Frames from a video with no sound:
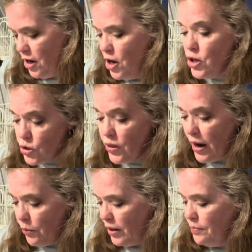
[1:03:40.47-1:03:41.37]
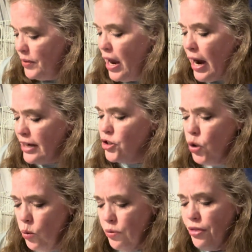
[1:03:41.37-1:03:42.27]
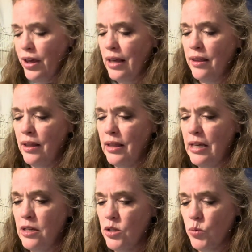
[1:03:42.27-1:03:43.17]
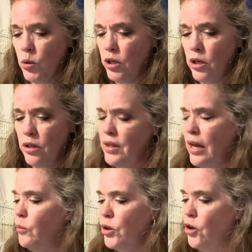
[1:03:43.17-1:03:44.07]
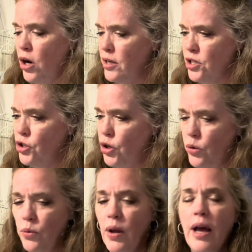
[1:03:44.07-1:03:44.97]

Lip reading: So that one, I don't think that these were, they were not, no.